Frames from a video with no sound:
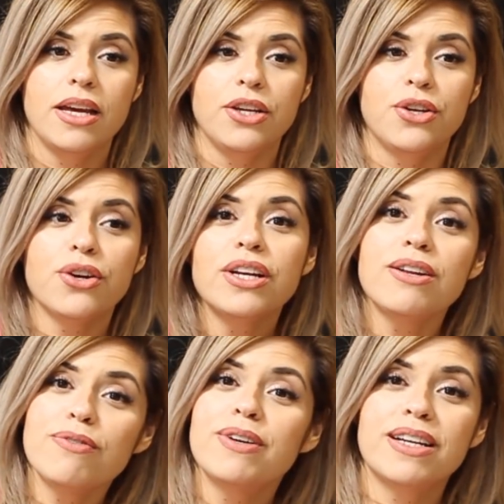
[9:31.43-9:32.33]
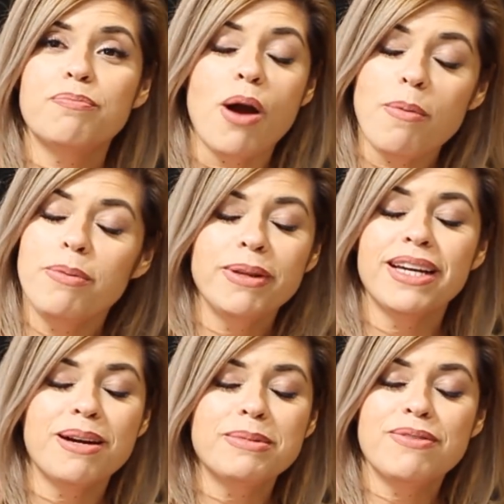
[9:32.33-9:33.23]
you're gonna probably
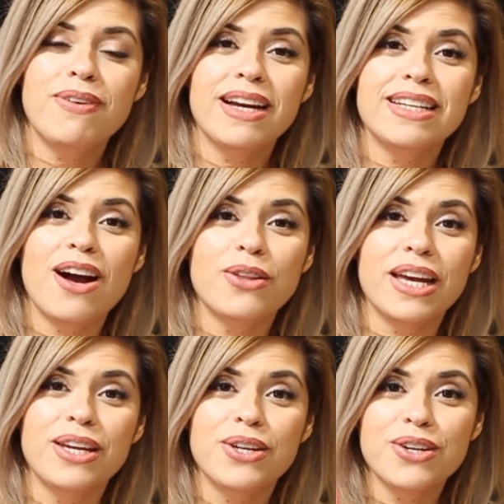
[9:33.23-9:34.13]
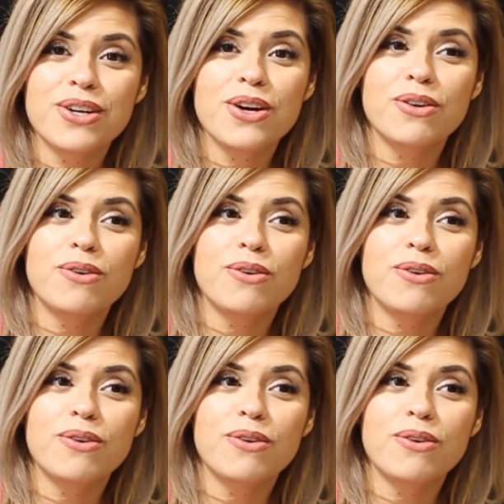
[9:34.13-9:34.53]
come to find out that you're